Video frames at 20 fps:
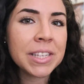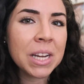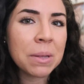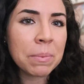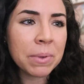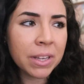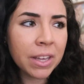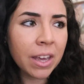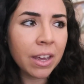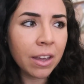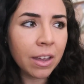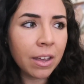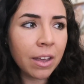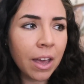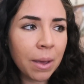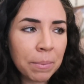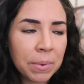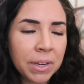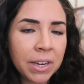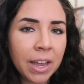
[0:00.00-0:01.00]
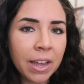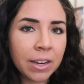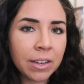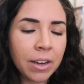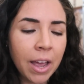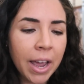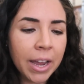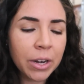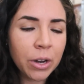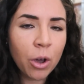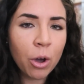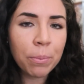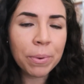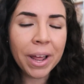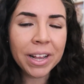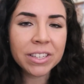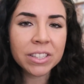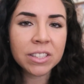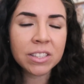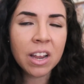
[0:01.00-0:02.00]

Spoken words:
And I'm like, yeah, I mean, I know, but I